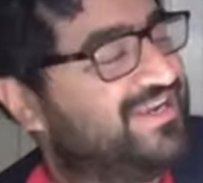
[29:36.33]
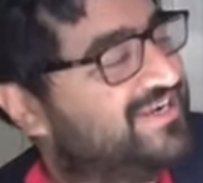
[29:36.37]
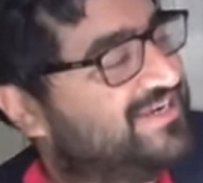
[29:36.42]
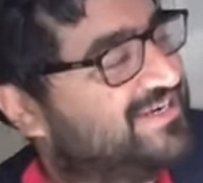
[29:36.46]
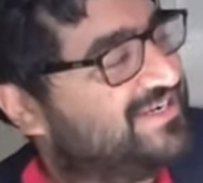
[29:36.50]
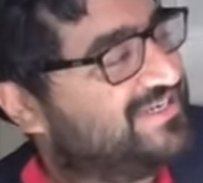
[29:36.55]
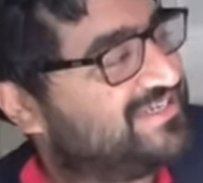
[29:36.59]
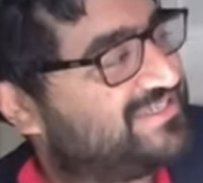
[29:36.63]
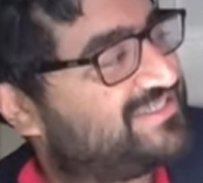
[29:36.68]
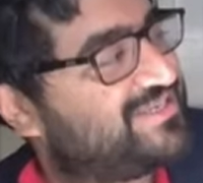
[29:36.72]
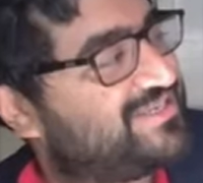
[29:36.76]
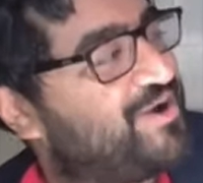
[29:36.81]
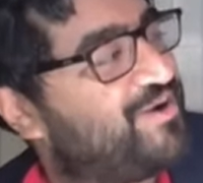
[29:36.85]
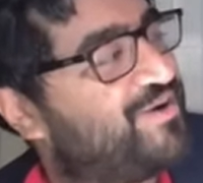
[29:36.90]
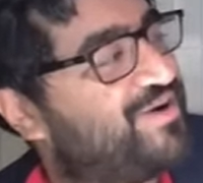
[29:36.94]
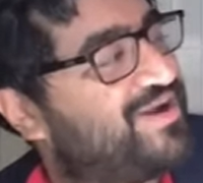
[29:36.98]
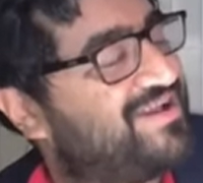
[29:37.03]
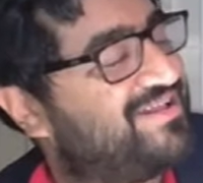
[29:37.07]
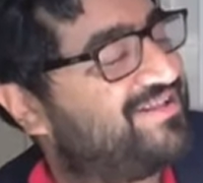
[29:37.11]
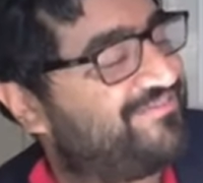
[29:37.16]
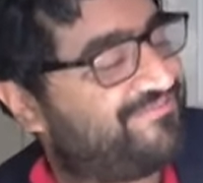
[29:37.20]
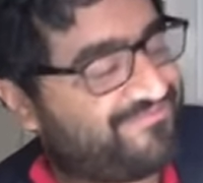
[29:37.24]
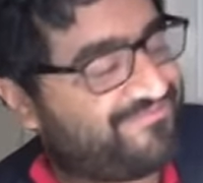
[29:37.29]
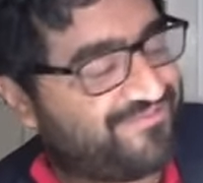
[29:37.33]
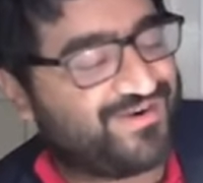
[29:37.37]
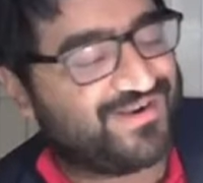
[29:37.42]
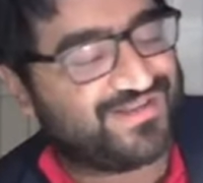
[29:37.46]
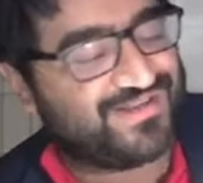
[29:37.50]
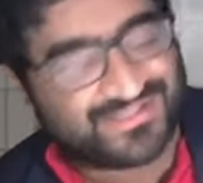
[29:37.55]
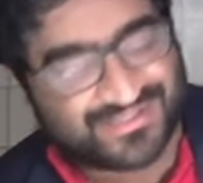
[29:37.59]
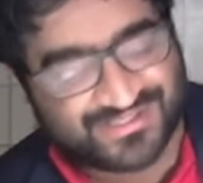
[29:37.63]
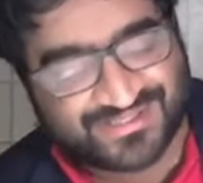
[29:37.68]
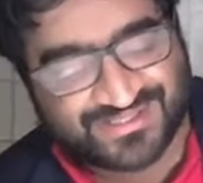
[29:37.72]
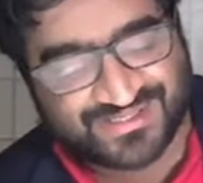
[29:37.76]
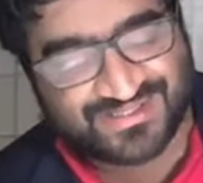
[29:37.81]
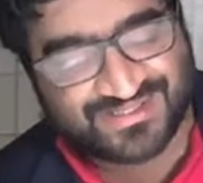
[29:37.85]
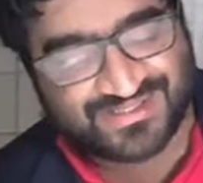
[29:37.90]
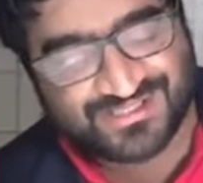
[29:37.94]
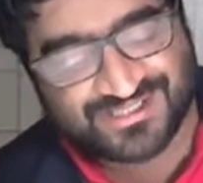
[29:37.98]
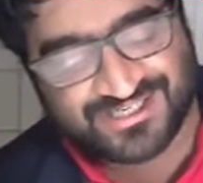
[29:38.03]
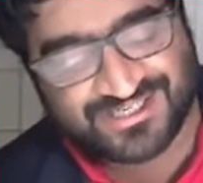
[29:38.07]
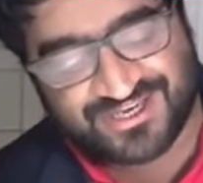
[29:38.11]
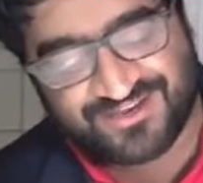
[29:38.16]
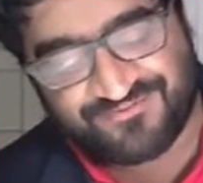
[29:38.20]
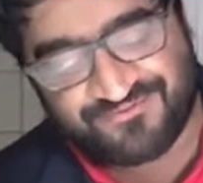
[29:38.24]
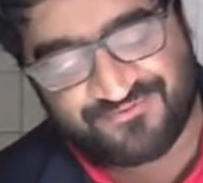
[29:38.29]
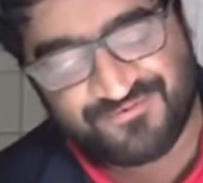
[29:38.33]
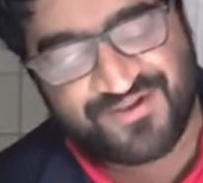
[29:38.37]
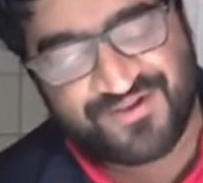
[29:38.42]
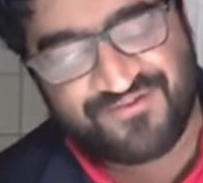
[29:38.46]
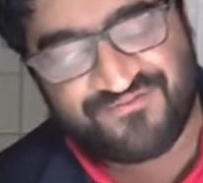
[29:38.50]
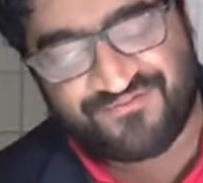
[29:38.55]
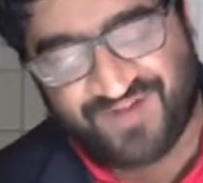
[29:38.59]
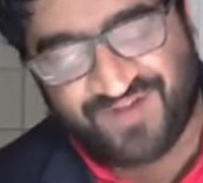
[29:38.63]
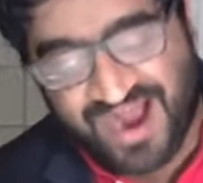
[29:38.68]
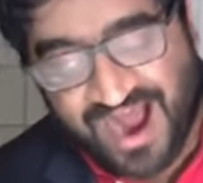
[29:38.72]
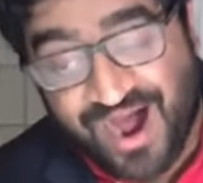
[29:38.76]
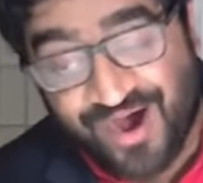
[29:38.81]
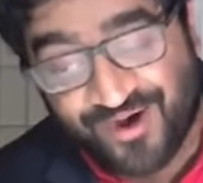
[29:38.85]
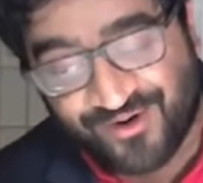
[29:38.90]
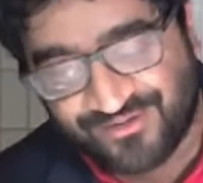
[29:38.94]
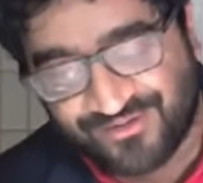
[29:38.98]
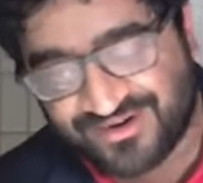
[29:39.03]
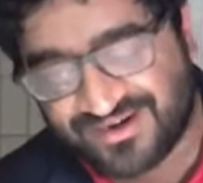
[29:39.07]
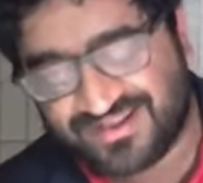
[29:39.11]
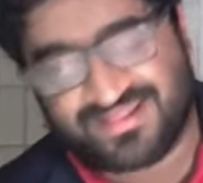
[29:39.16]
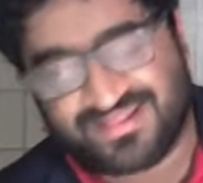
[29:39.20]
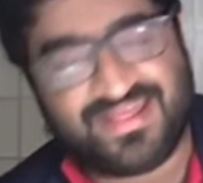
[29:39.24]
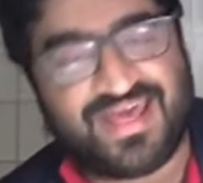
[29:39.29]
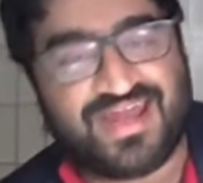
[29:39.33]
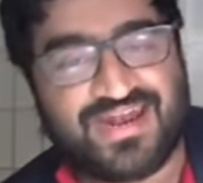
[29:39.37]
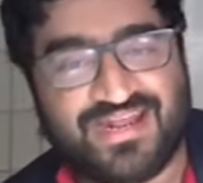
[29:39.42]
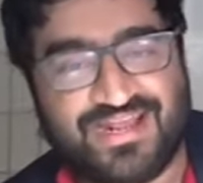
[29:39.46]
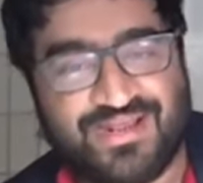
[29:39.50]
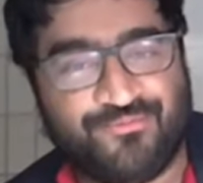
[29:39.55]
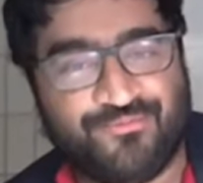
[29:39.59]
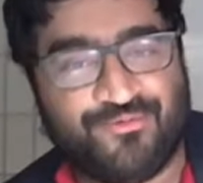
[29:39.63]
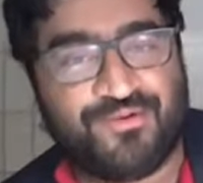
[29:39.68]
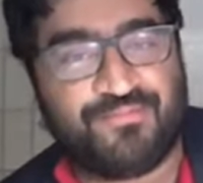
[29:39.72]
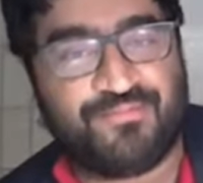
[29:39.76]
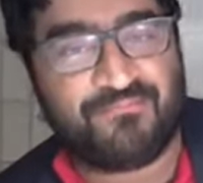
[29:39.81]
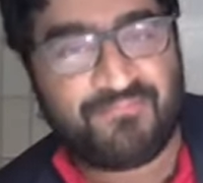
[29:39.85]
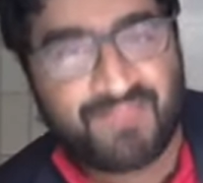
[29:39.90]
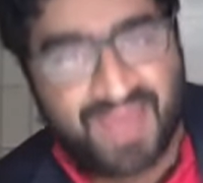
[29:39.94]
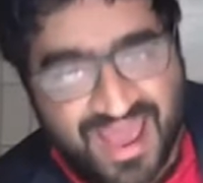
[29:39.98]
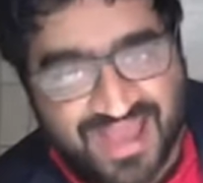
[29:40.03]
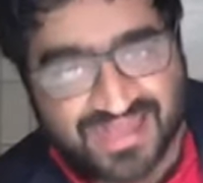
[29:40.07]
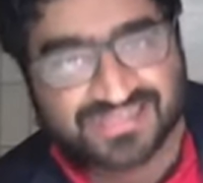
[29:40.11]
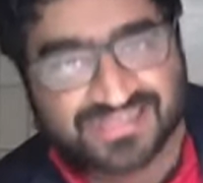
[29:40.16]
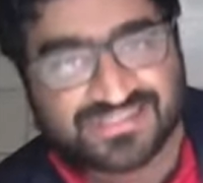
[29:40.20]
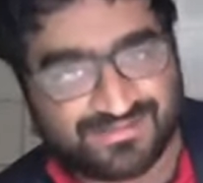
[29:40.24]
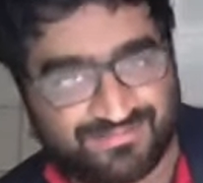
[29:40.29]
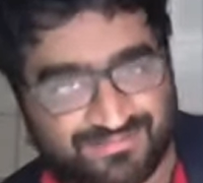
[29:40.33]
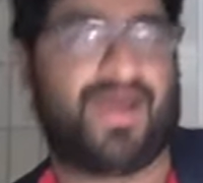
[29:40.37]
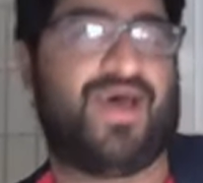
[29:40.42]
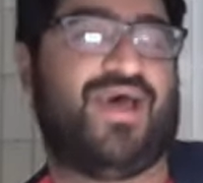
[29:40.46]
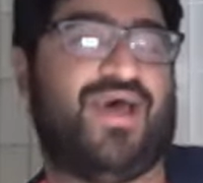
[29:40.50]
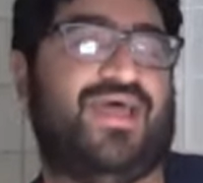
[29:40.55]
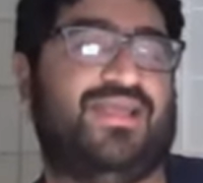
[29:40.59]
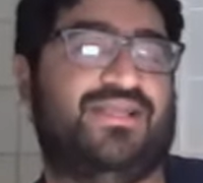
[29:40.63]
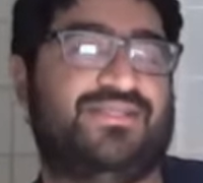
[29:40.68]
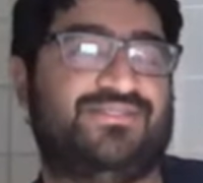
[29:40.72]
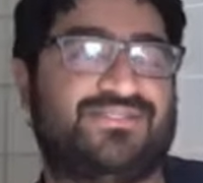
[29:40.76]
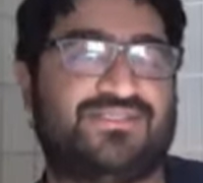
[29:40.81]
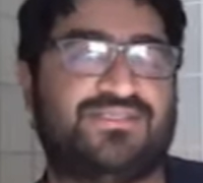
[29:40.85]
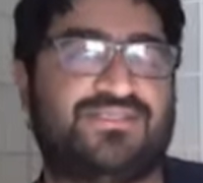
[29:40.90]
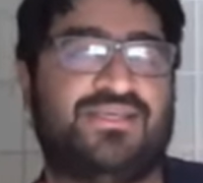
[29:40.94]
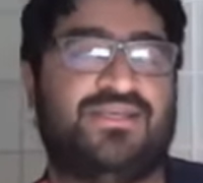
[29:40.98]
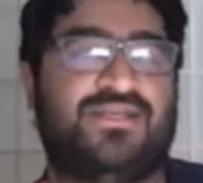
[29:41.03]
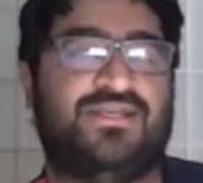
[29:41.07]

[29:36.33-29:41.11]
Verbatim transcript: So, uh, for instance, if we found that it would maximize,